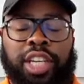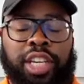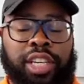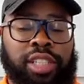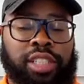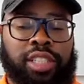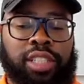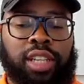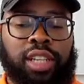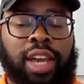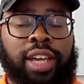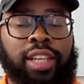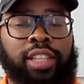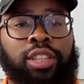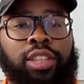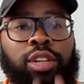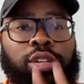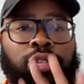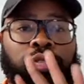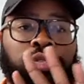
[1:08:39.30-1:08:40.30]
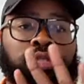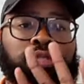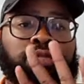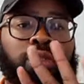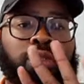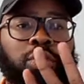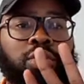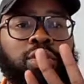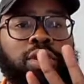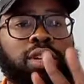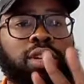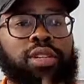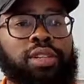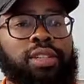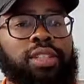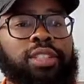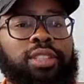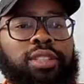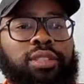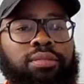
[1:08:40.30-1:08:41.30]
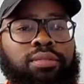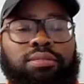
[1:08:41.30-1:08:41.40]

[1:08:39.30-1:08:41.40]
Chase. Like those four,